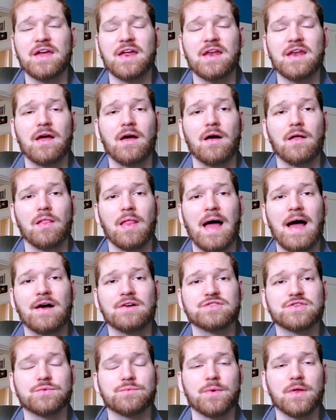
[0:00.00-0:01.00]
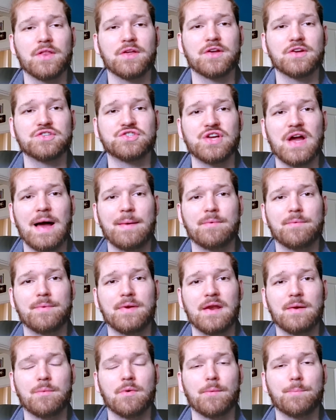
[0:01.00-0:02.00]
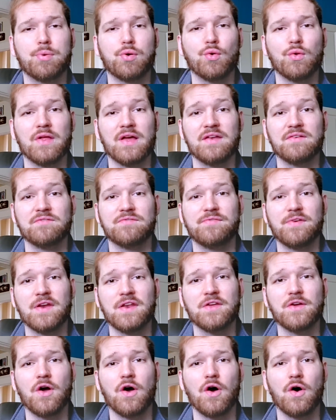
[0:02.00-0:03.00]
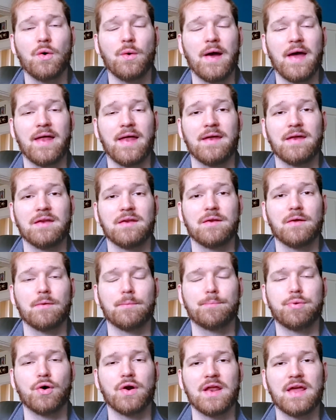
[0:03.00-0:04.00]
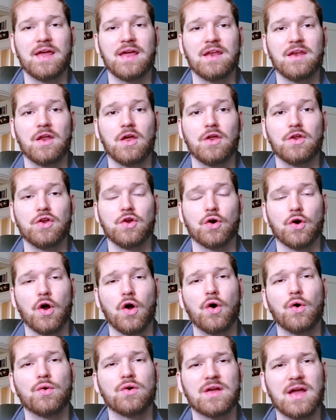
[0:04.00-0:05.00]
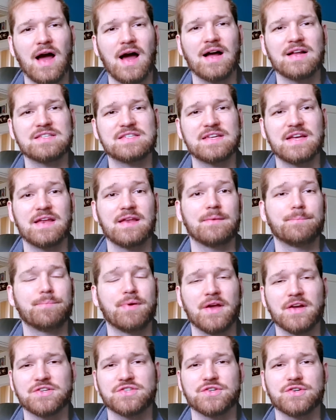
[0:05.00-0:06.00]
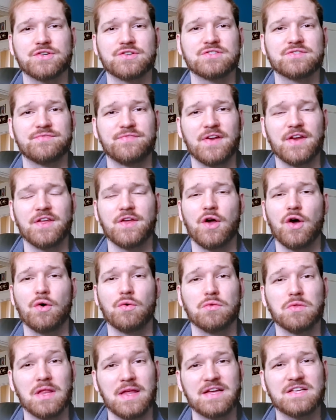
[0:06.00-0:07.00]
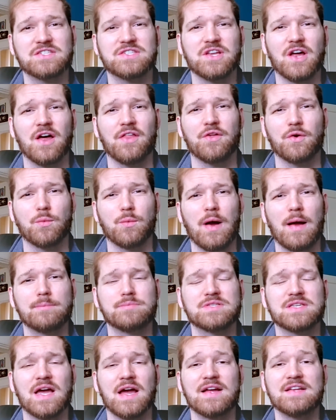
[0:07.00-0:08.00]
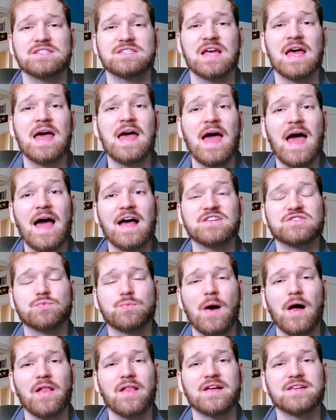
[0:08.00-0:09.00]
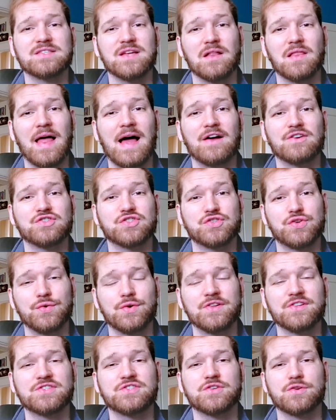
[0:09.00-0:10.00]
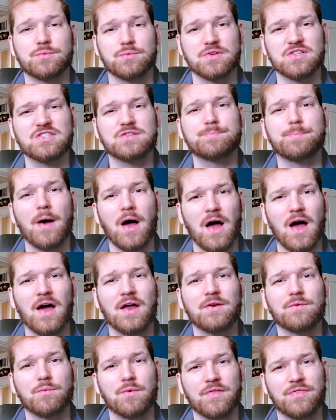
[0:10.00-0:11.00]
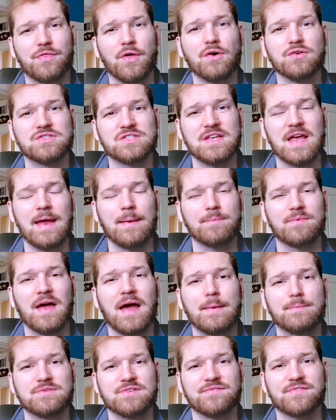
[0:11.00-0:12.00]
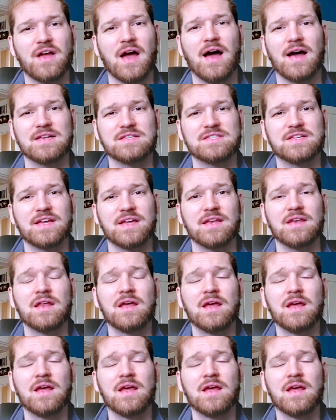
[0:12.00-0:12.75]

it allows a really good job of being able to pull in video and put in your own content, pictures, video, links to other websites, as well as allow students to respond with those same types of content.